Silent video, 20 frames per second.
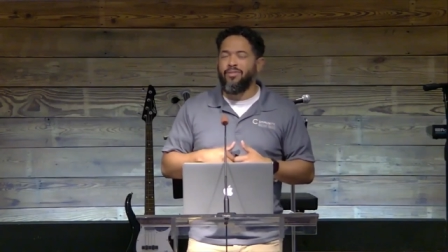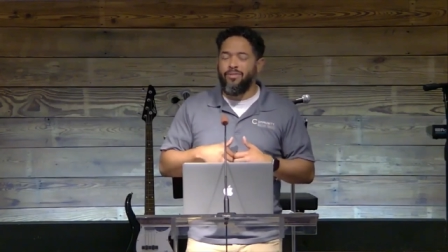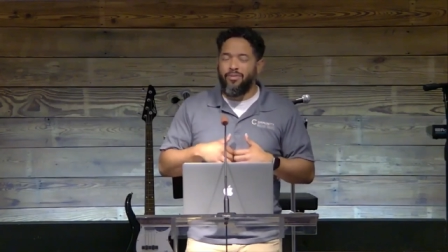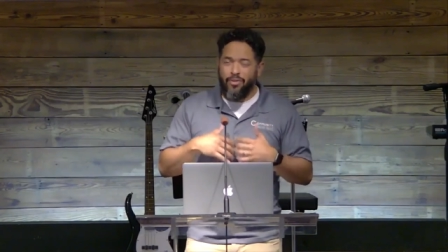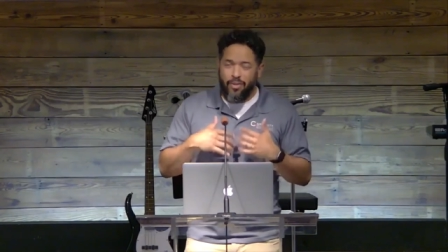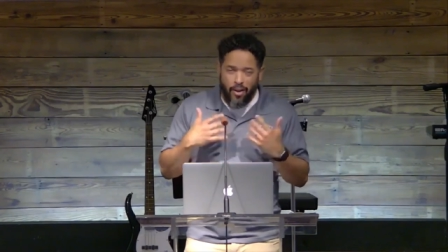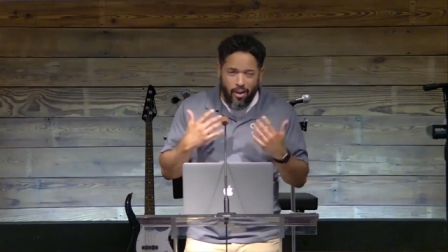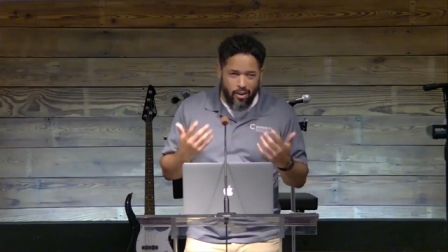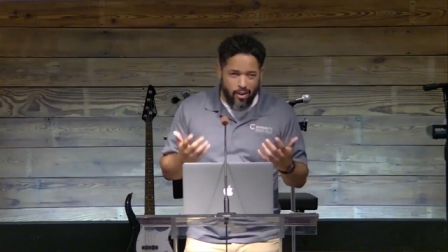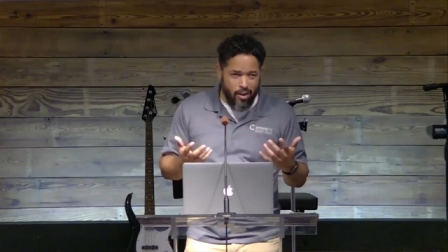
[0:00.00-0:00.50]

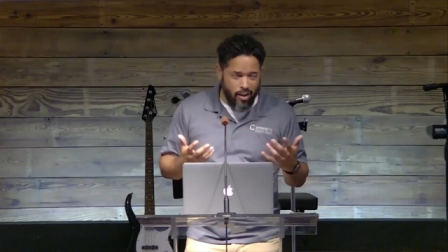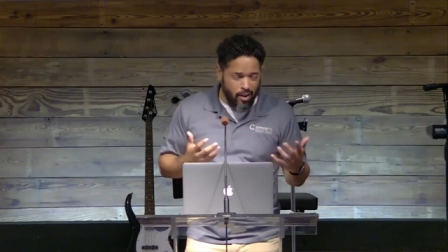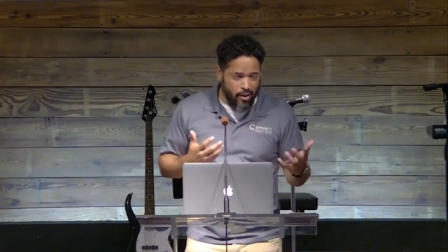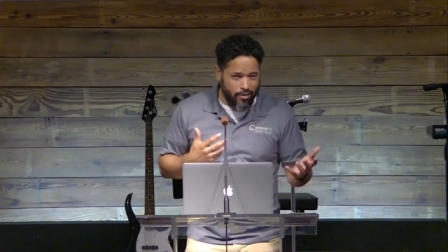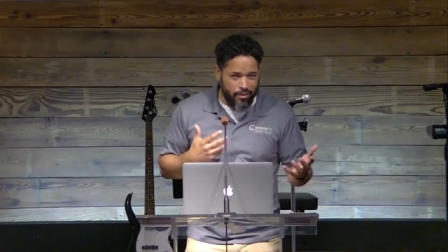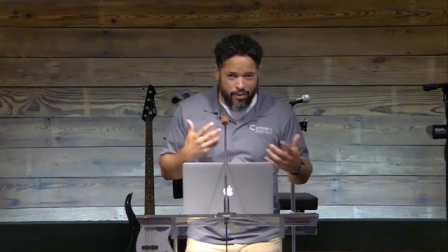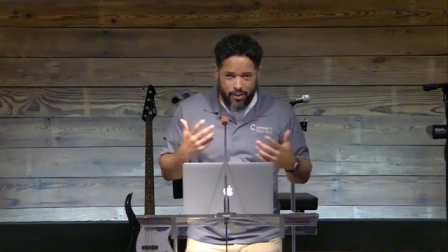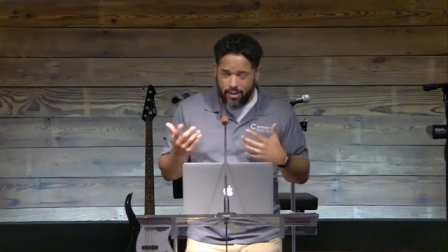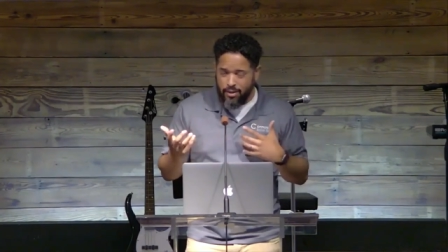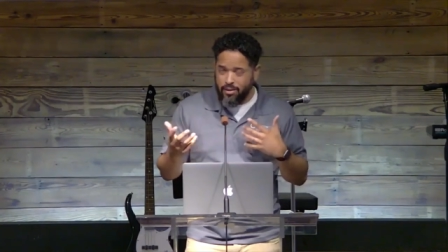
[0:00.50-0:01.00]
far
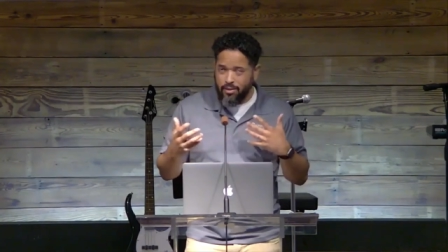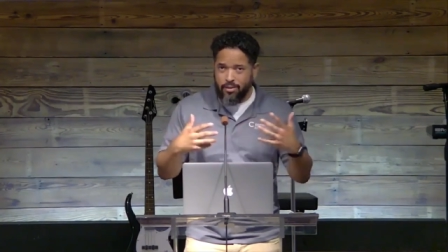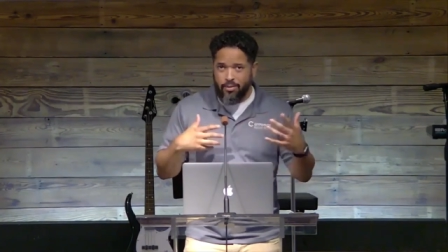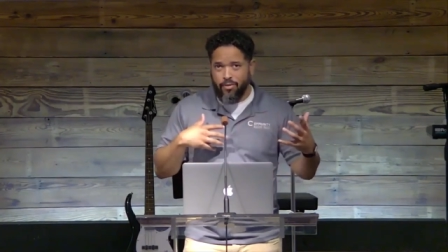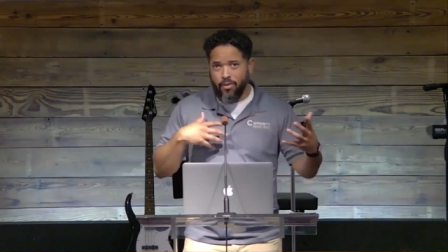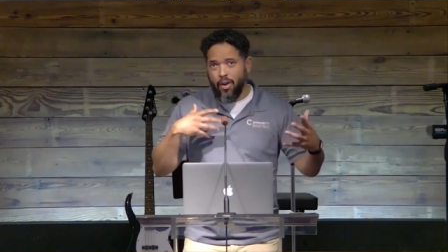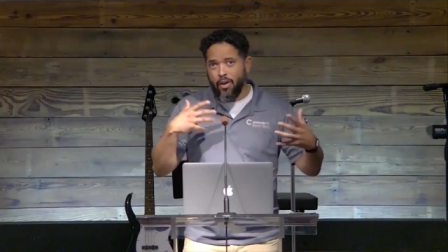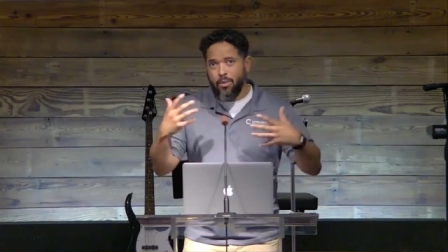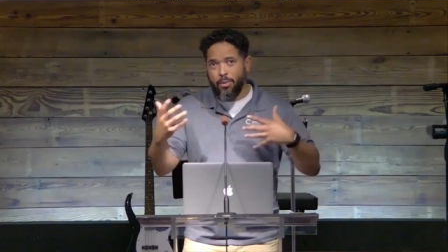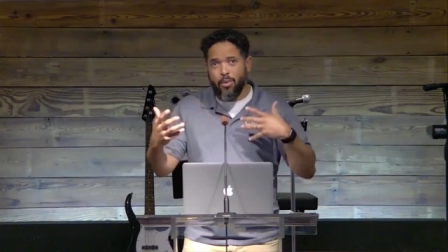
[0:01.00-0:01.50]
often,
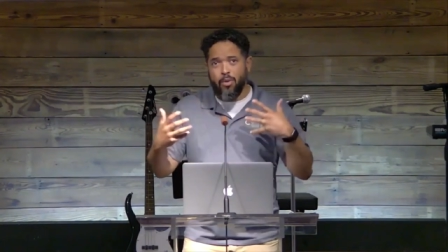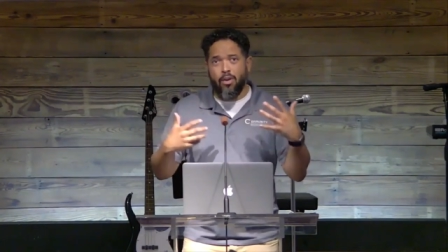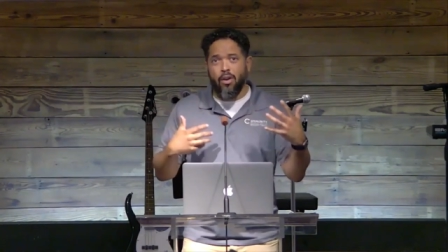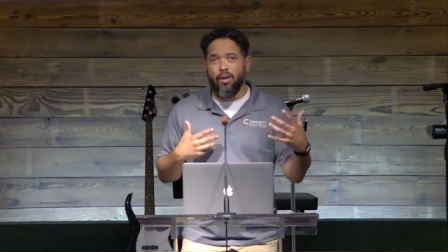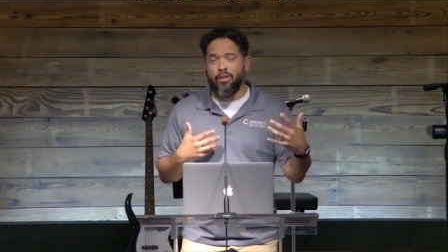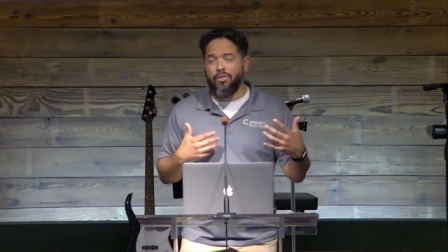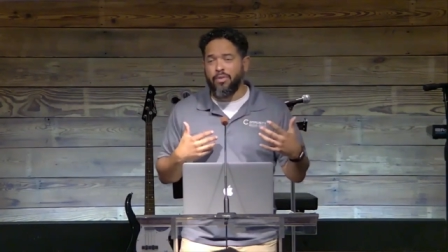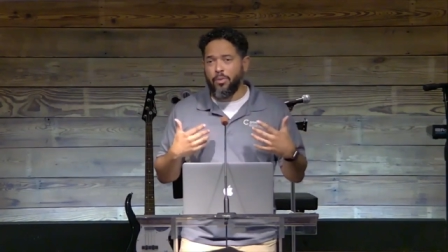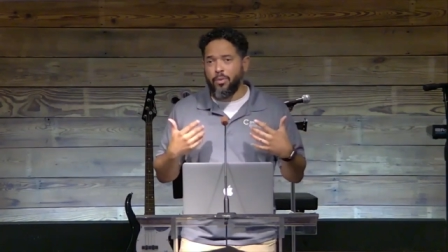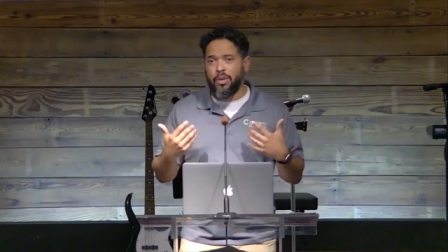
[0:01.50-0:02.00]
far more
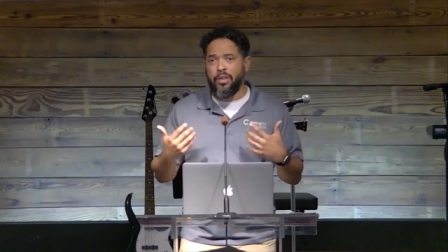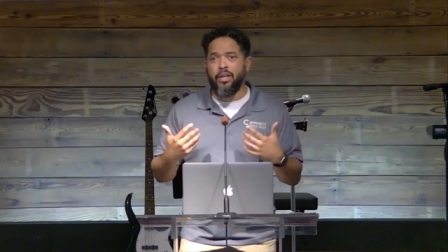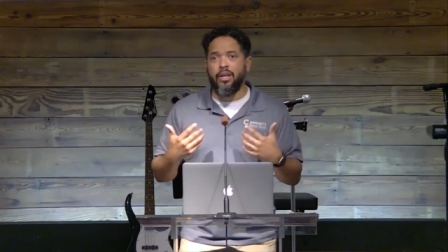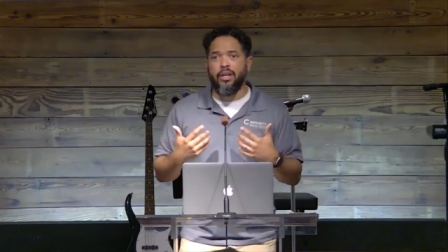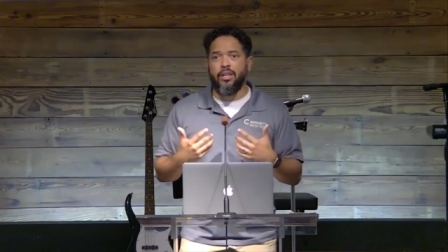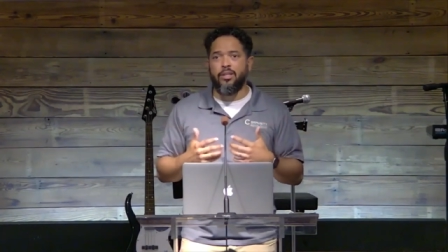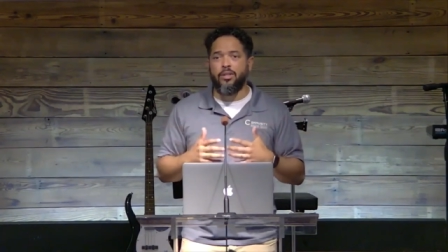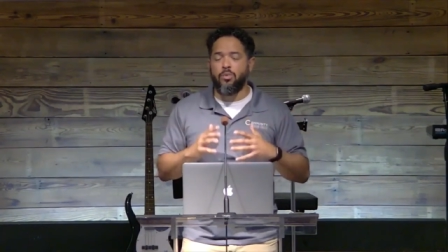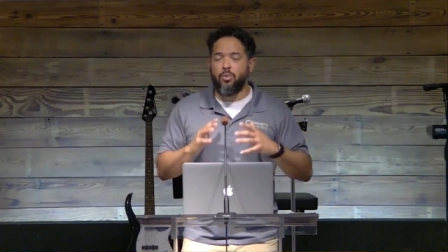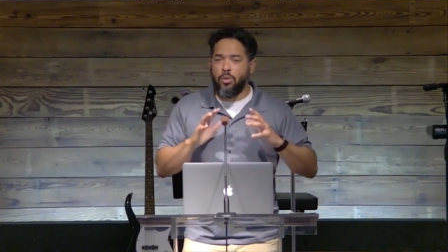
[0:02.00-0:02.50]
often with
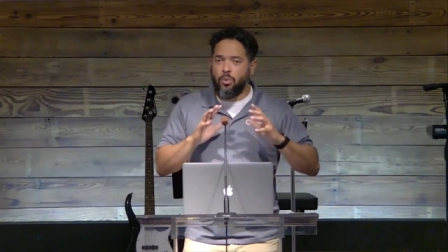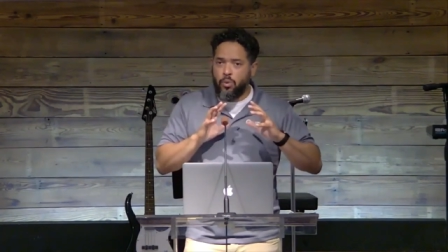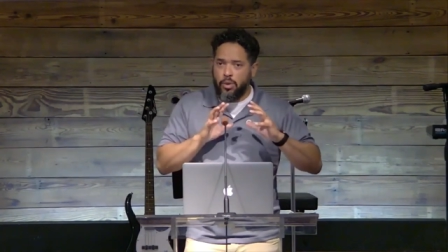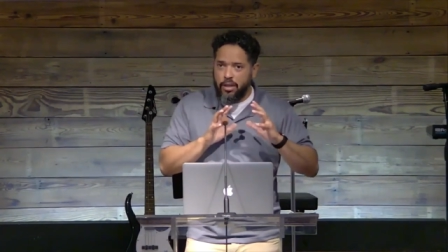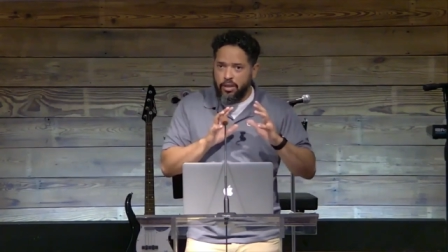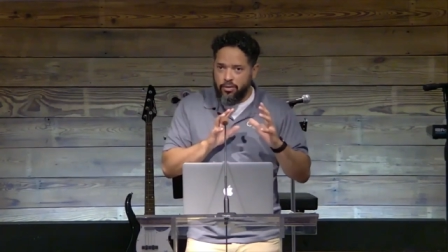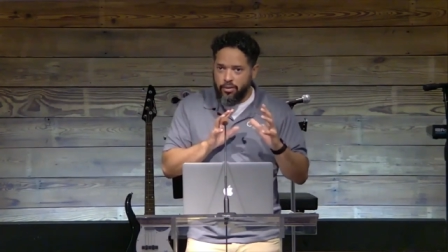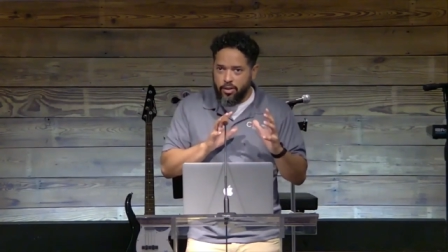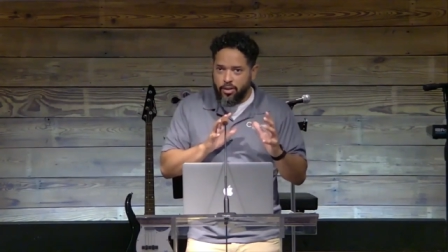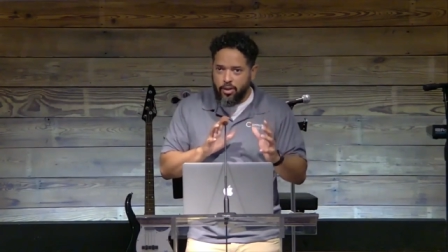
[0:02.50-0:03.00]
us, when we
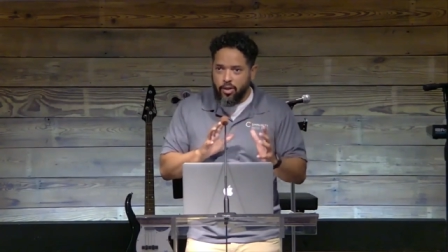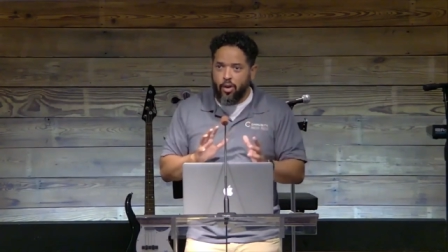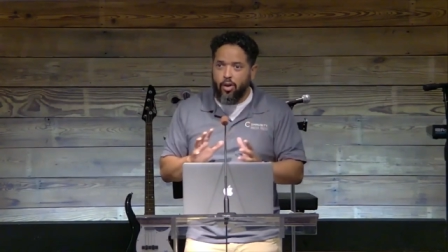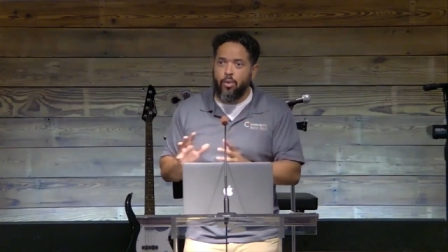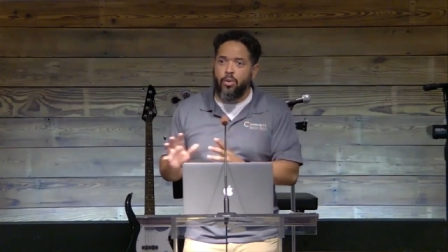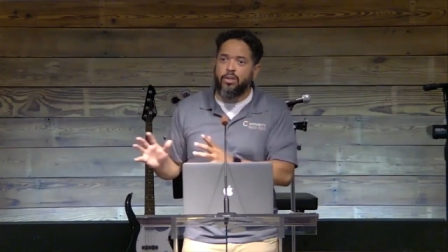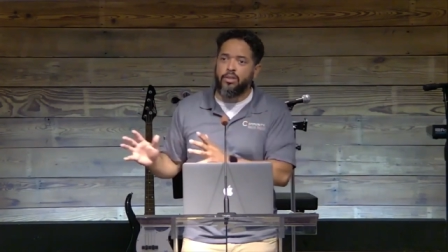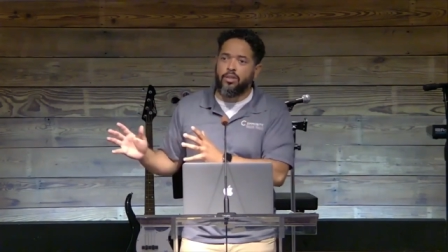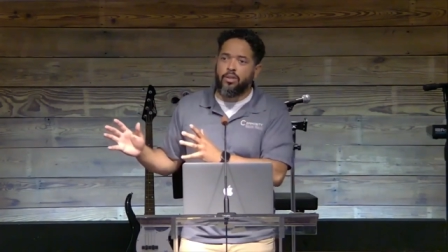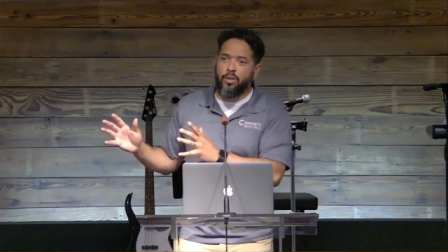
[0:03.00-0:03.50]
go
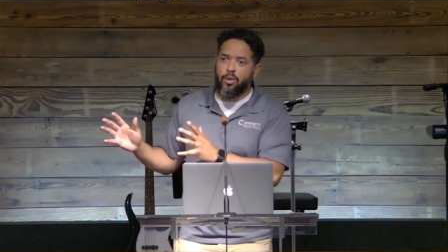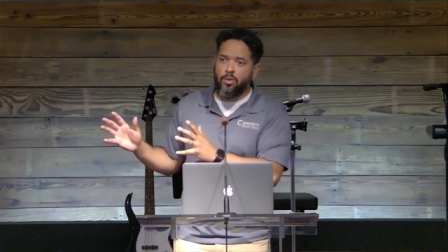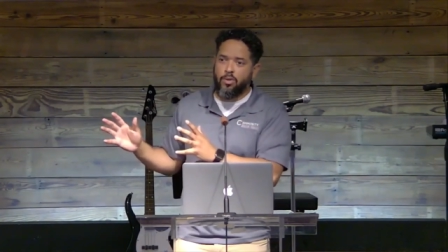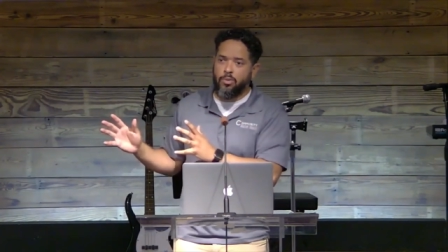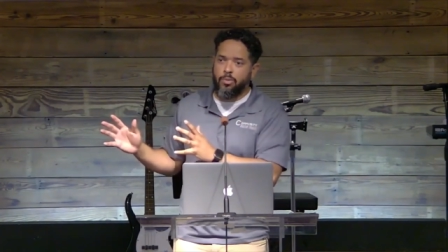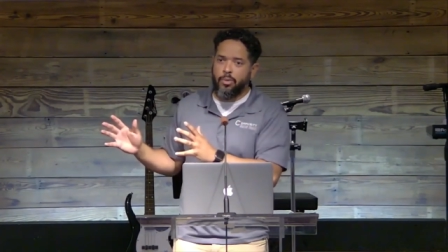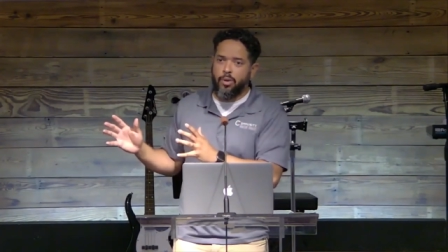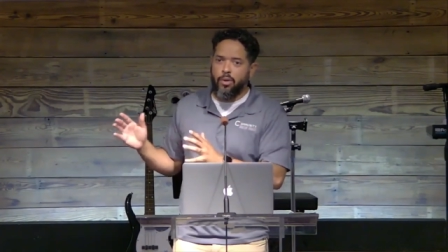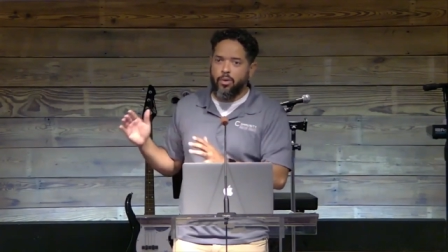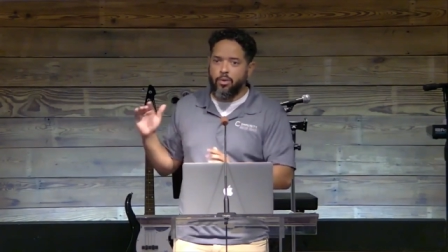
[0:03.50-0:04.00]
into those
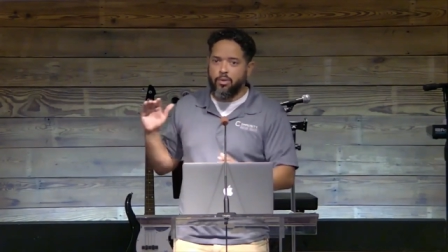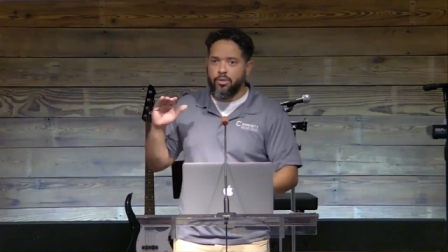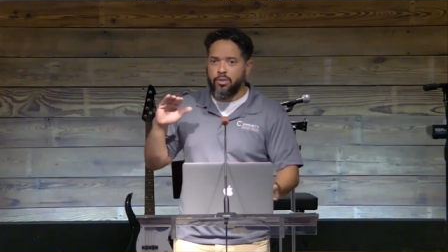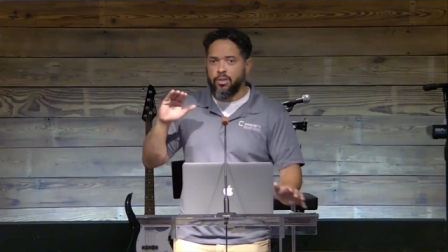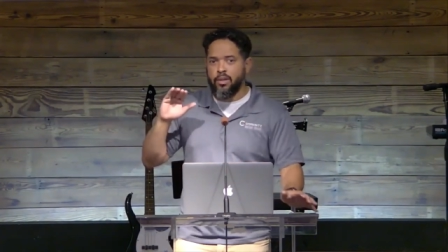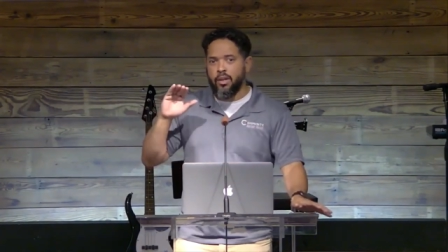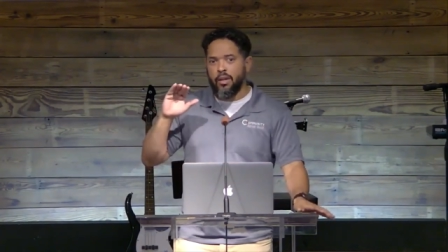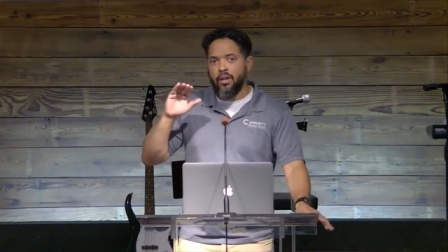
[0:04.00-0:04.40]
modes,